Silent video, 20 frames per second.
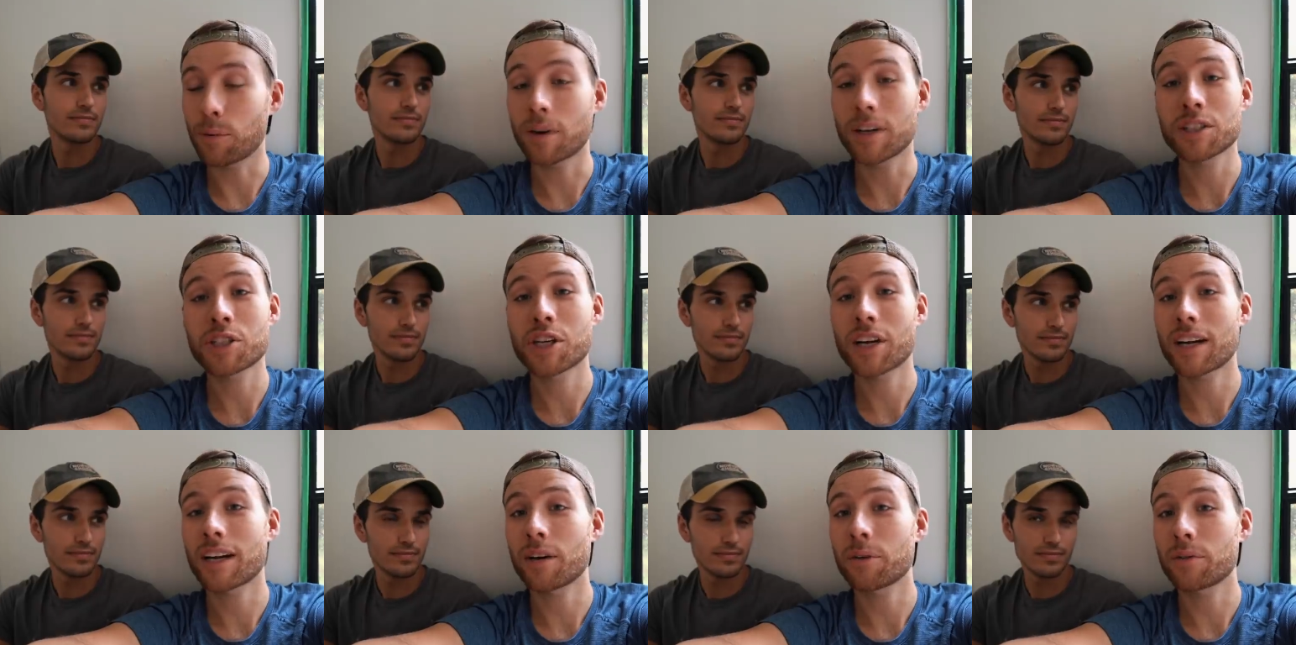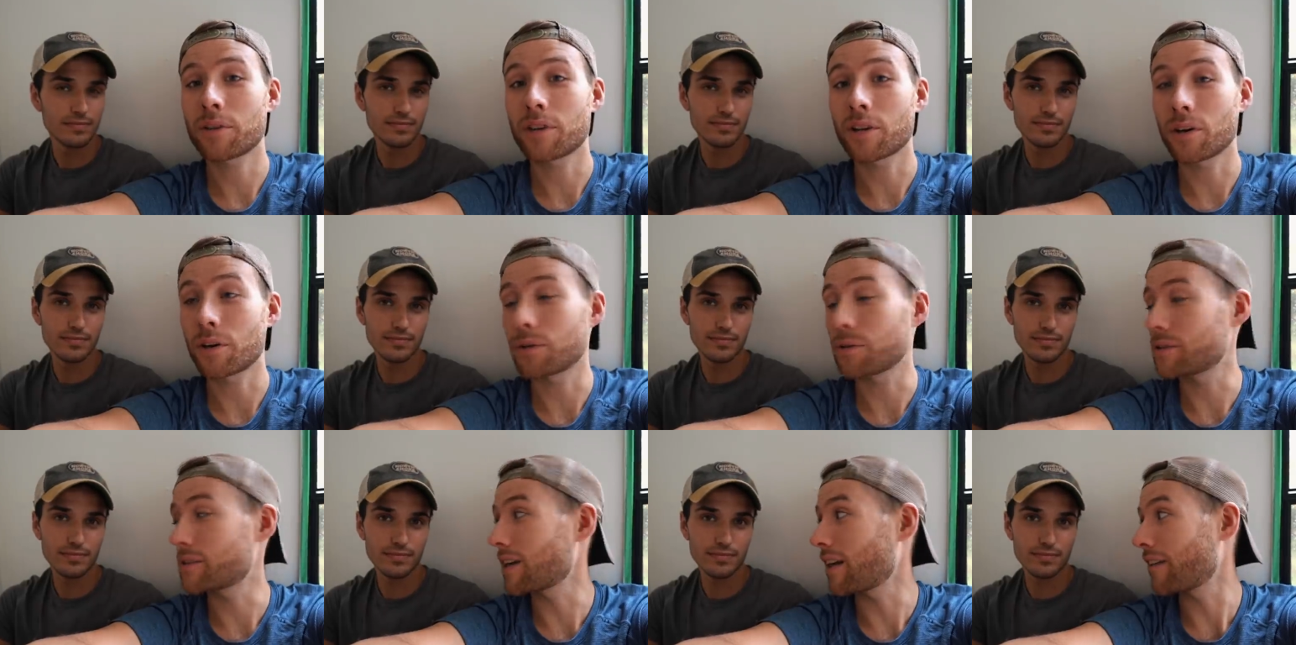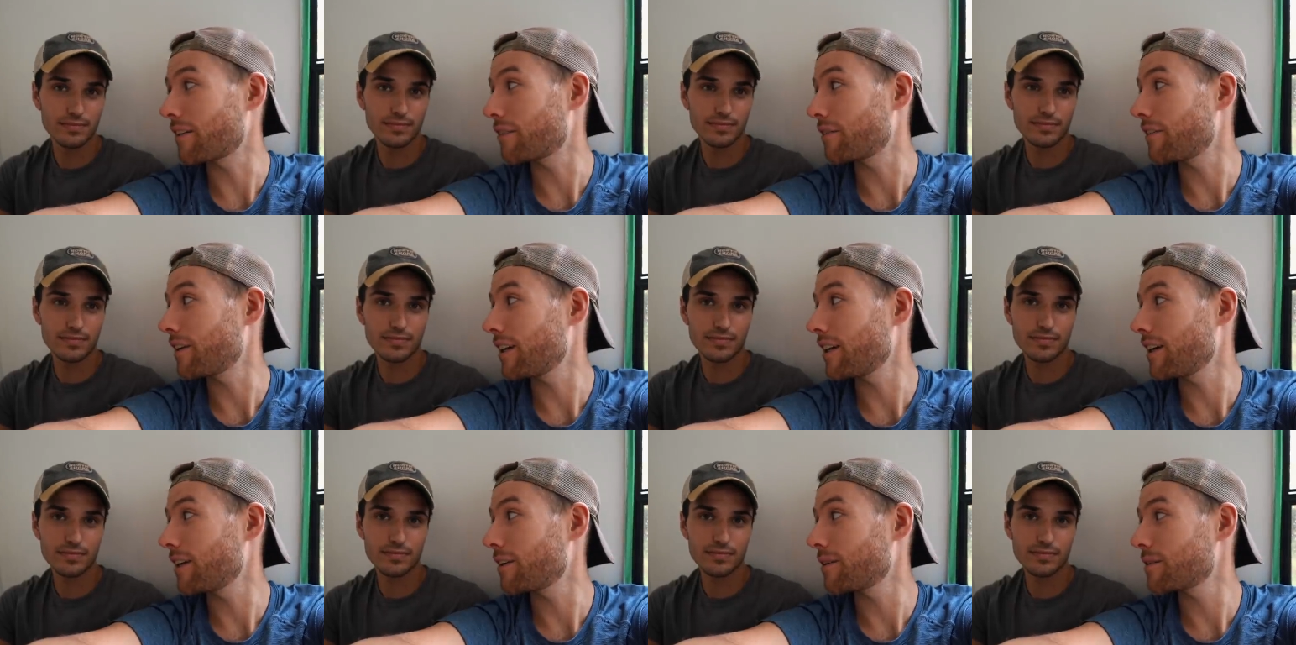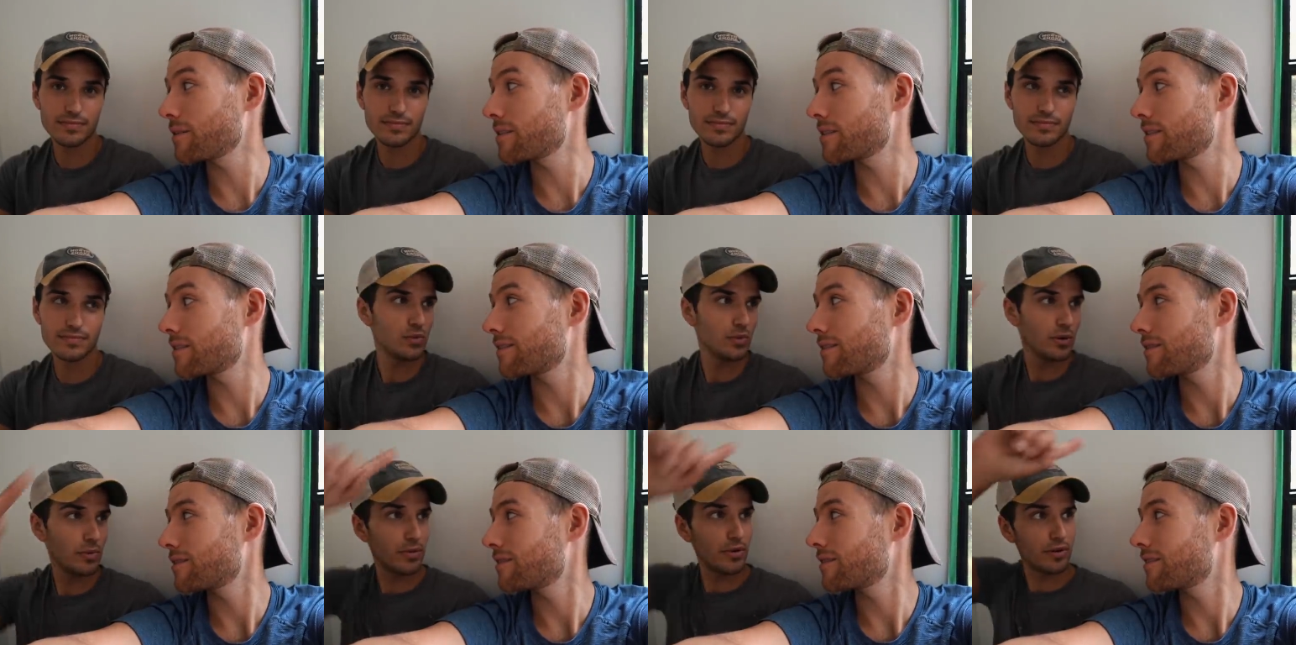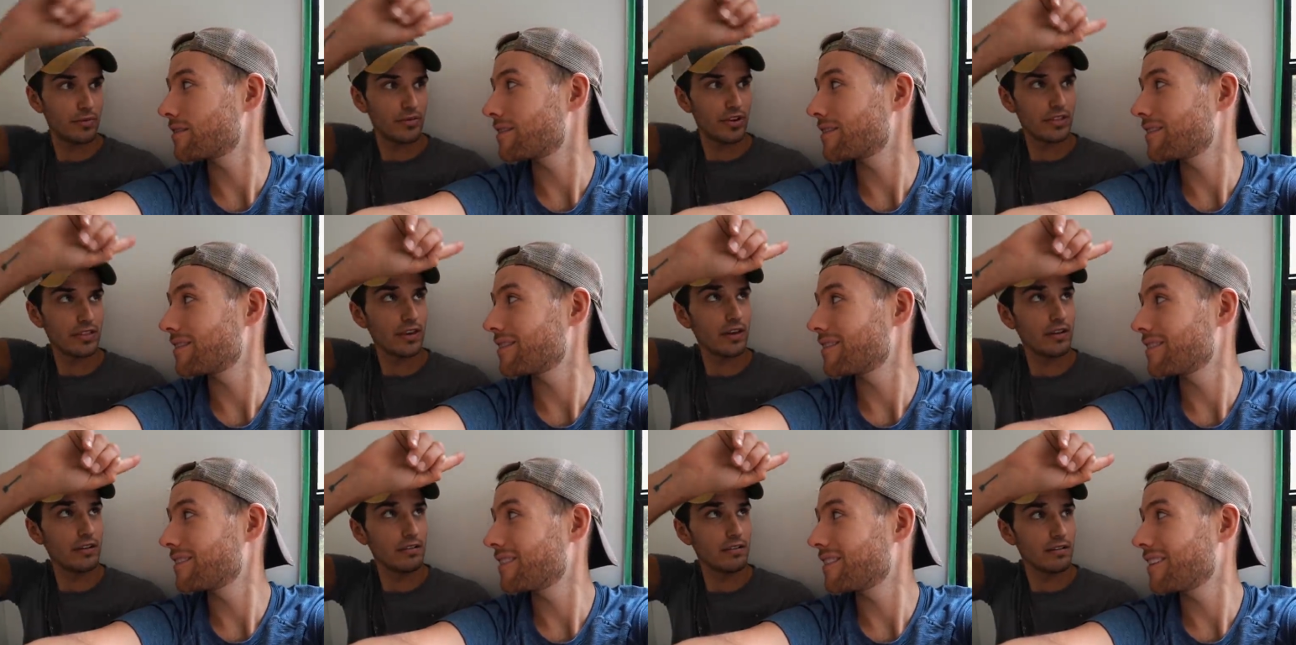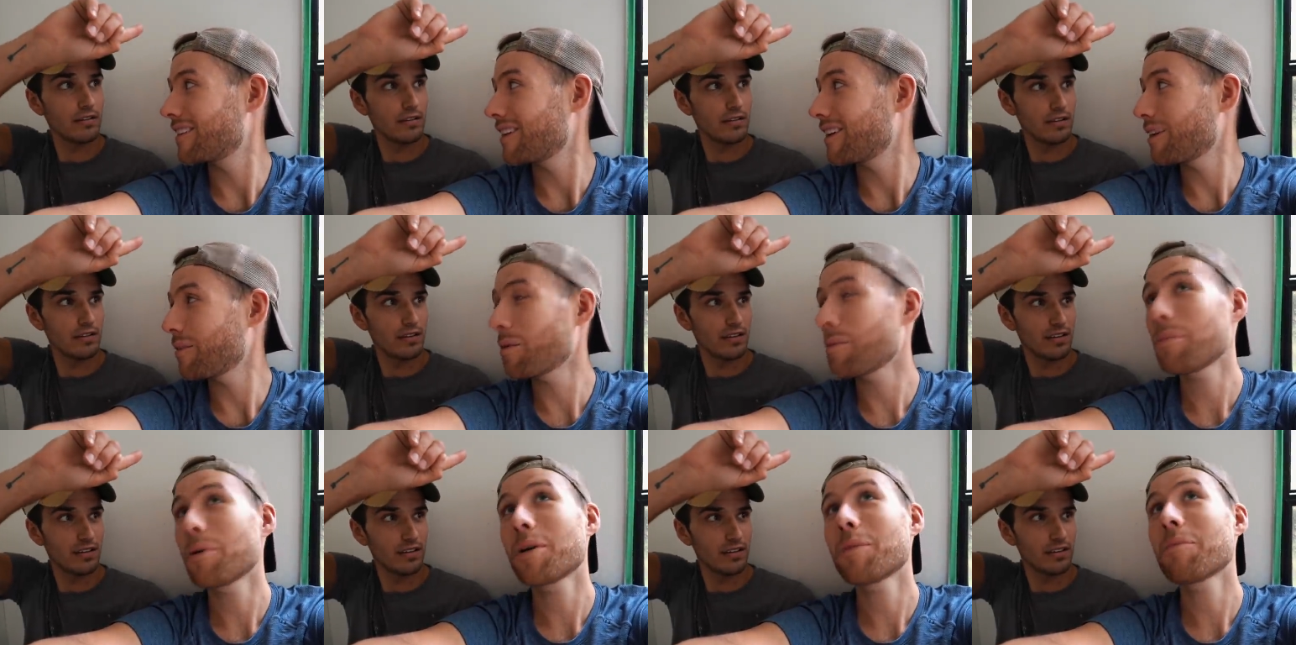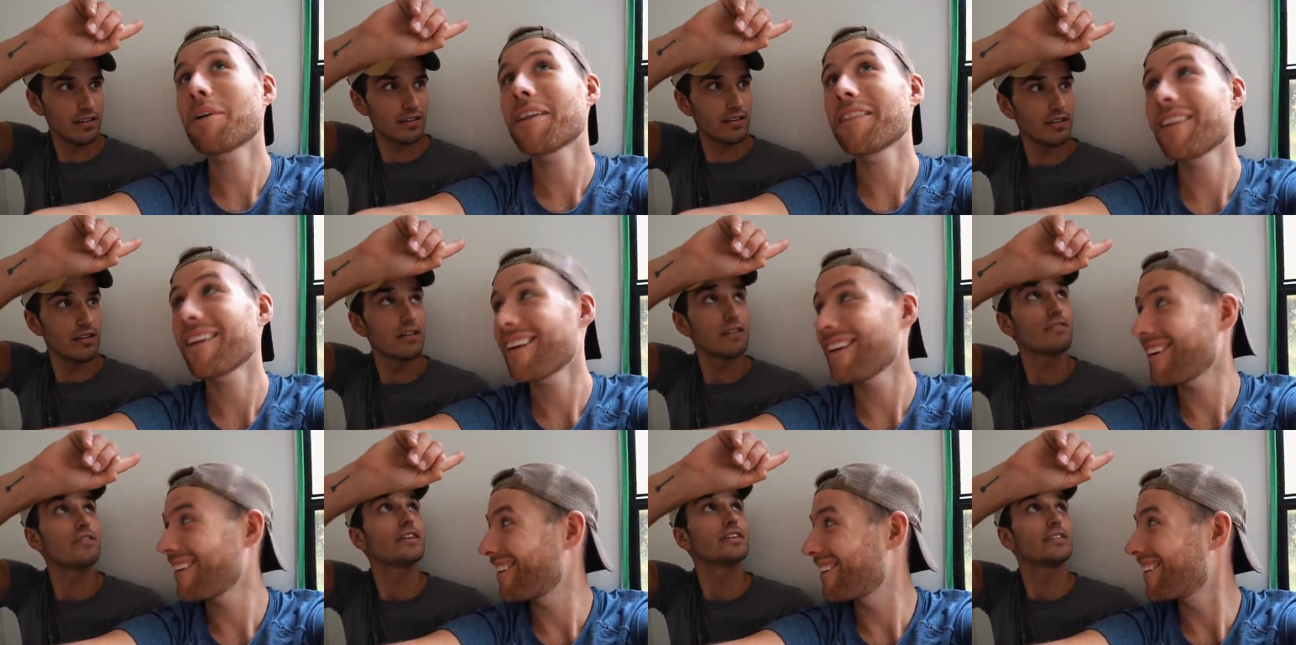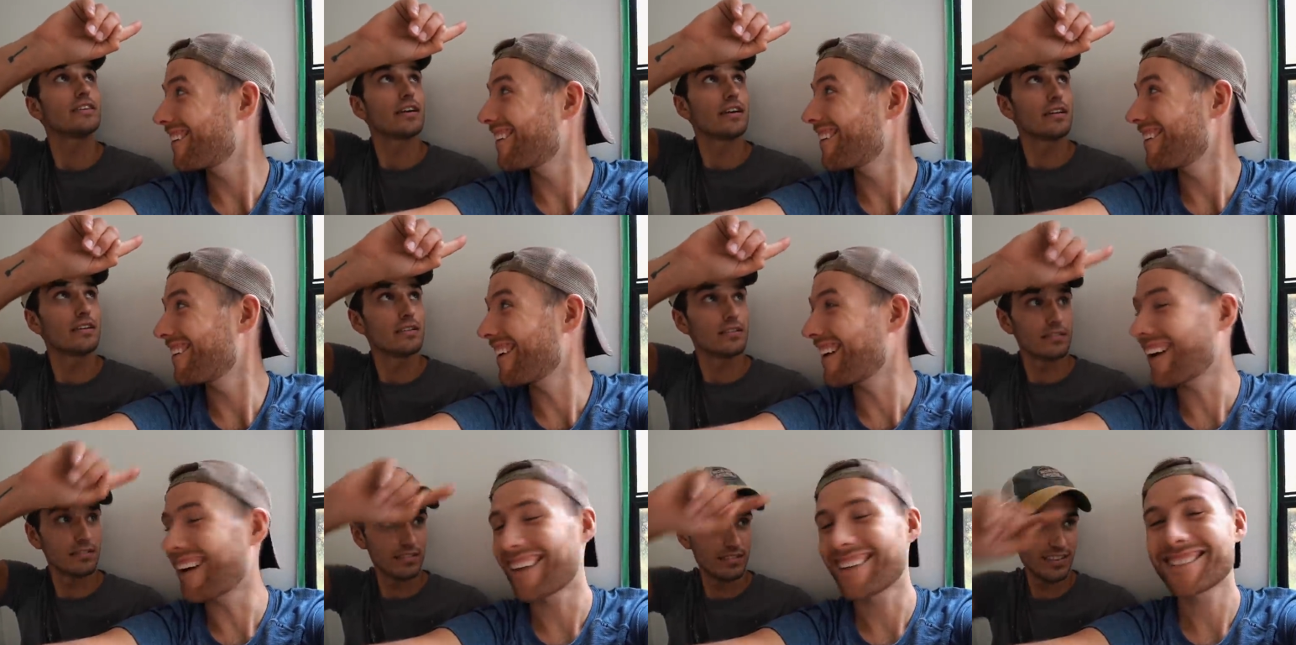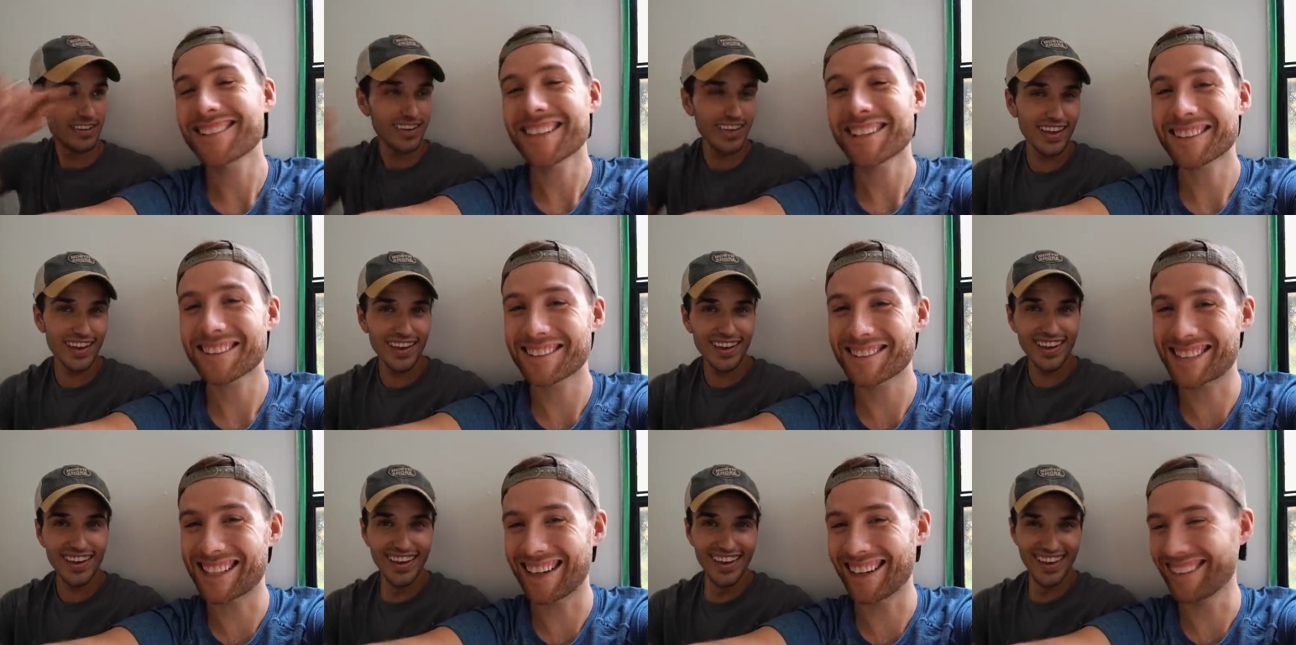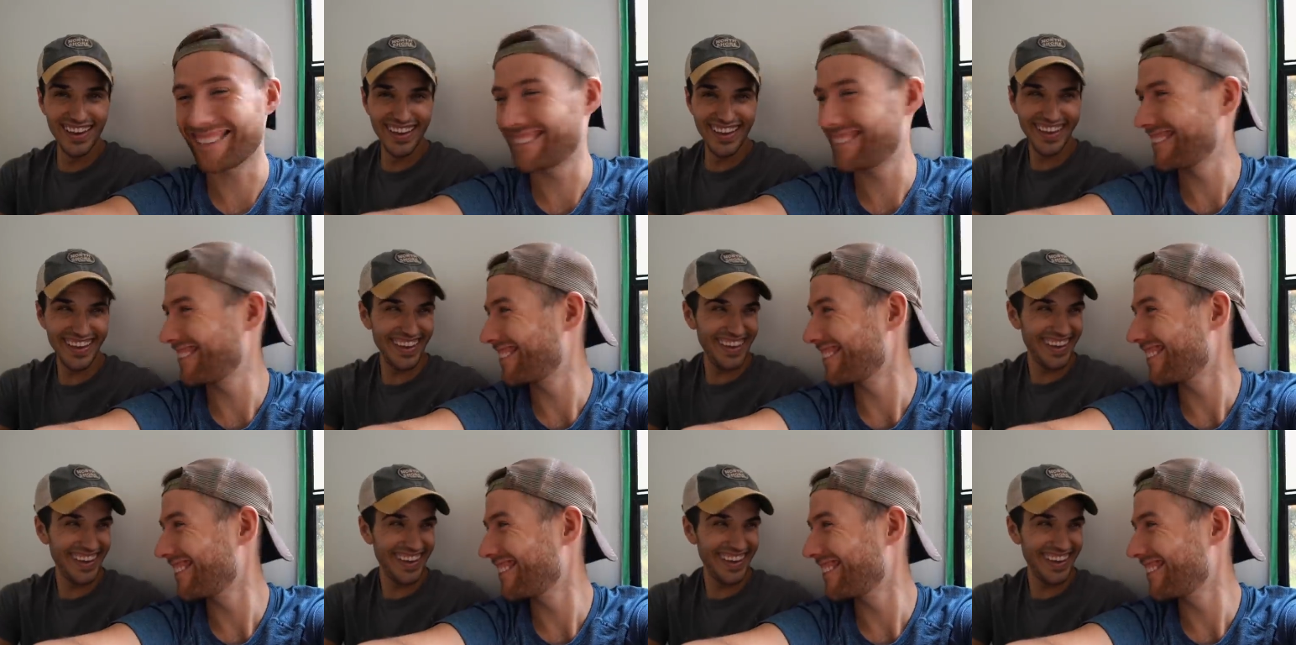Speaker 1: you want to check out those other videos, you want to put them right there? You want to put them right there? Right there. Yeah, check those out.